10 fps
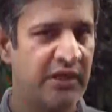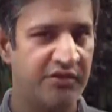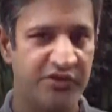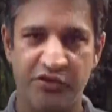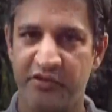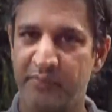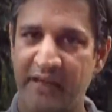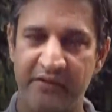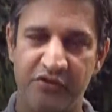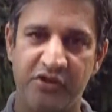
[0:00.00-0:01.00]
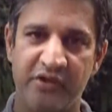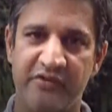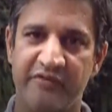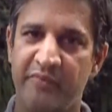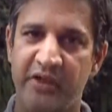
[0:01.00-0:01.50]
destroyed the balance
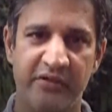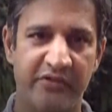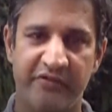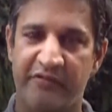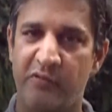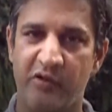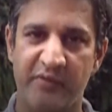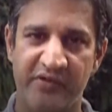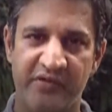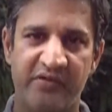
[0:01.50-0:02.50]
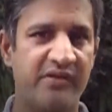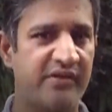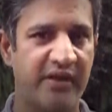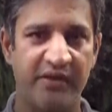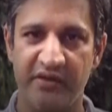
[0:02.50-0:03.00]
sheets of millions of small
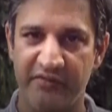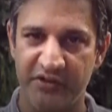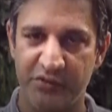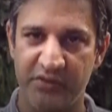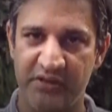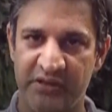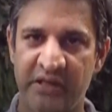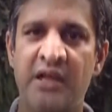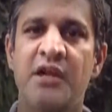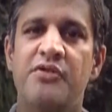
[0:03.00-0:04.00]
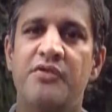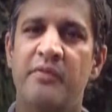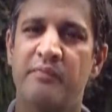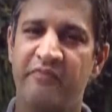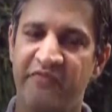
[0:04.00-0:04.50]
businesses and individuals.
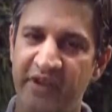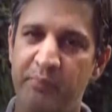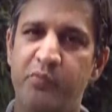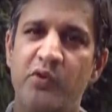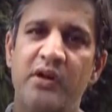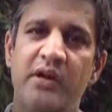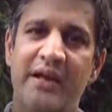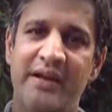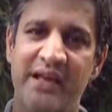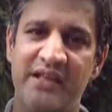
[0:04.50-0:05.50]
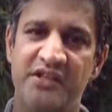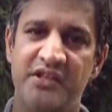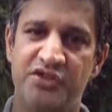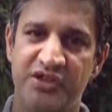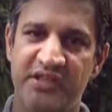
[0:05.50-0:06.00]
The very poor and
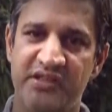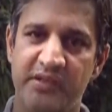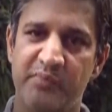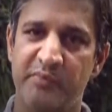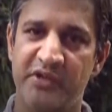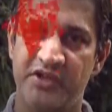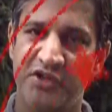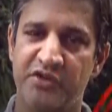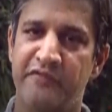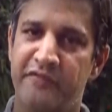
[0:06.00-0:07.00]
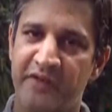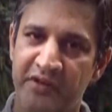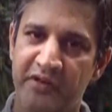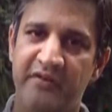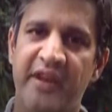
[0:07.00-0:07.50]
hasty GST implementation
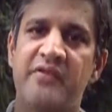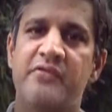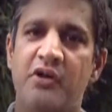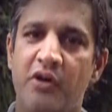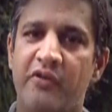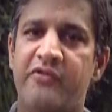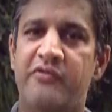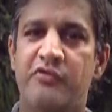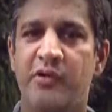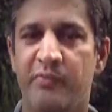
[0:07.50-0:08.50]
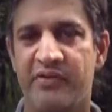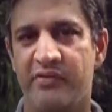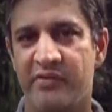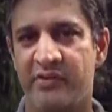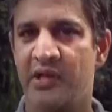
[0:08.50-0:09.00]
further raised the cost of doing
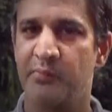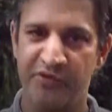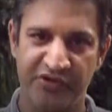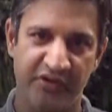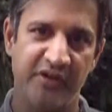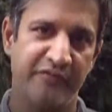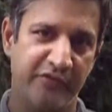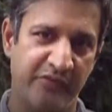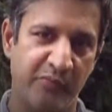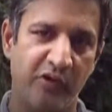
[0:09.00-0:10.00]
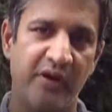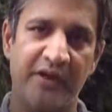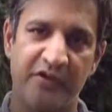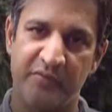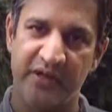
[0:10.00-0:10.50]
business, particularly for small
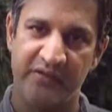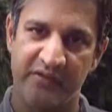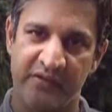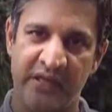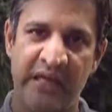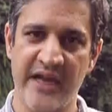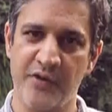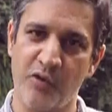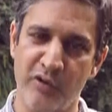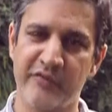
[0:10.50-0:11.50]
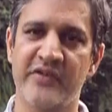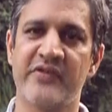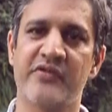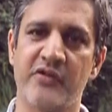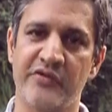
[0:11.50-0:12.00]
enterprises. And all of this
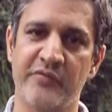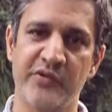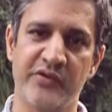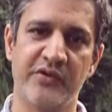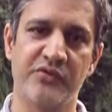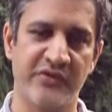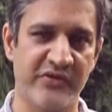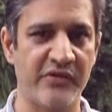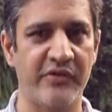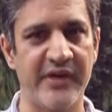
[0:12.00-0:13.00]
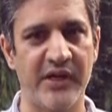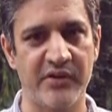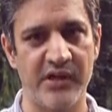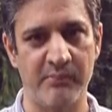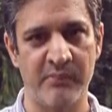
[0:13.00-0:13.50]
has contributed to this sorry
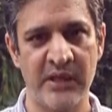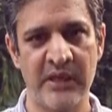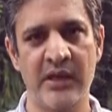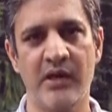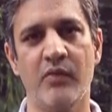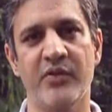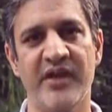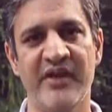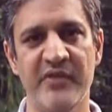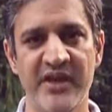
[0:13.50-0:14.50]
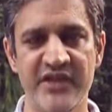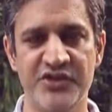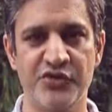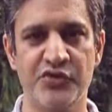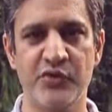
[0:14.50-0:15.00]
outcome. What the government needs
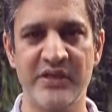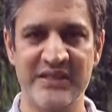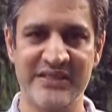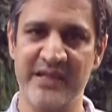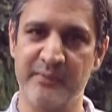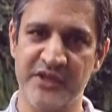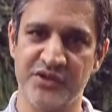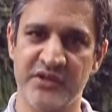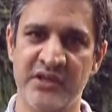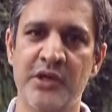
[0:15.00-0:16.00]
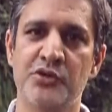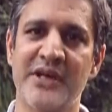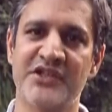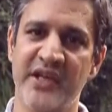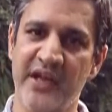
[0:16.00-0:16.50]
to do is take measures to
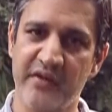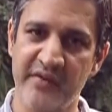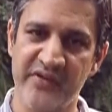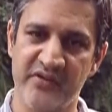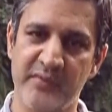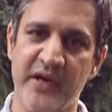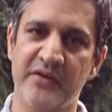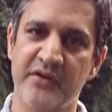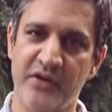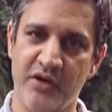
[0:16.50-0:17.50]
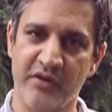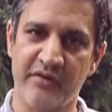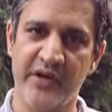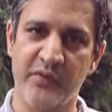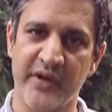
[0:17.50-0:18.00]
actually increase demand in a
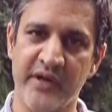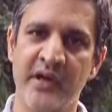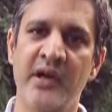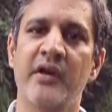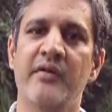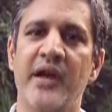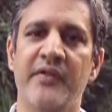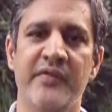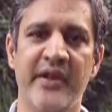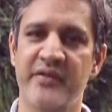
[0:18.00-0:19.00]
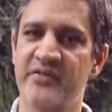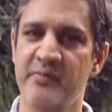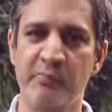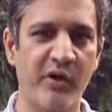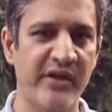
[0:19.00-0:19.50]
concrete way, rather than
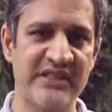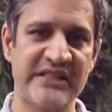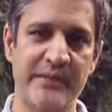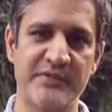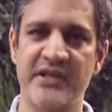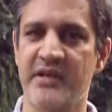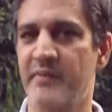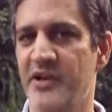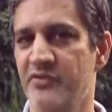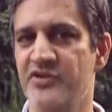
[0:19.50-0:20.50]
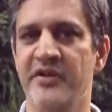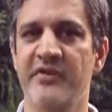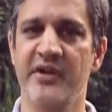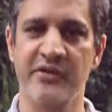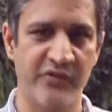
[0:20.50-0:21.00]
symbolic steps that are meant to
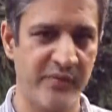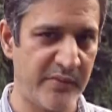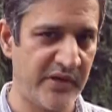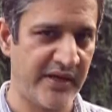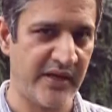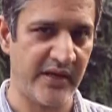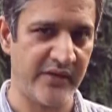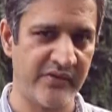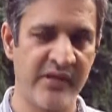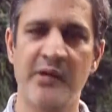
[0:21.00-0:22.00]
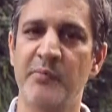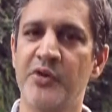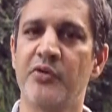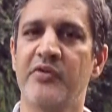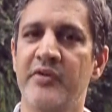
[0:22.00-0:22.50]
generate newspaper headlines but
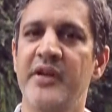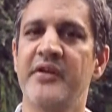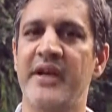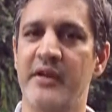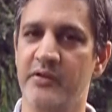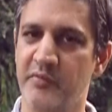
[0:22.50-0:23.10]
don't really tackle the